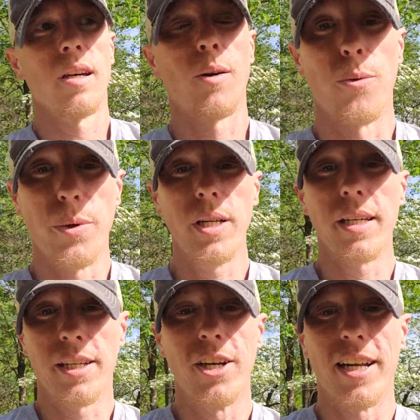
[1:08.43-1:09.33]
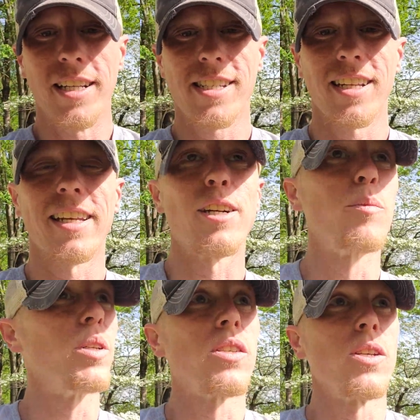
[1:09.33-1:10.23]
a really good insulator,
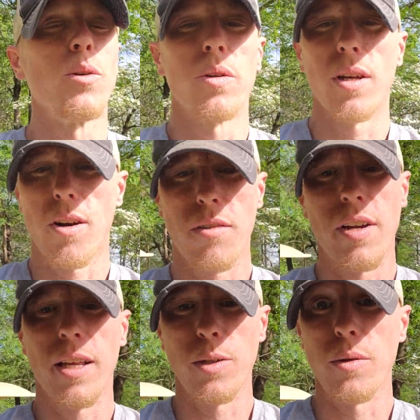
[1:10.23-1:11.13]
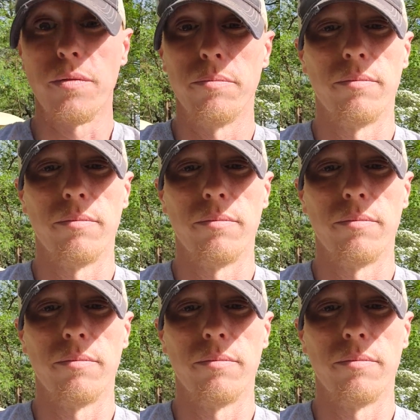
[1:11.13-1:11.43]
but still with an R value of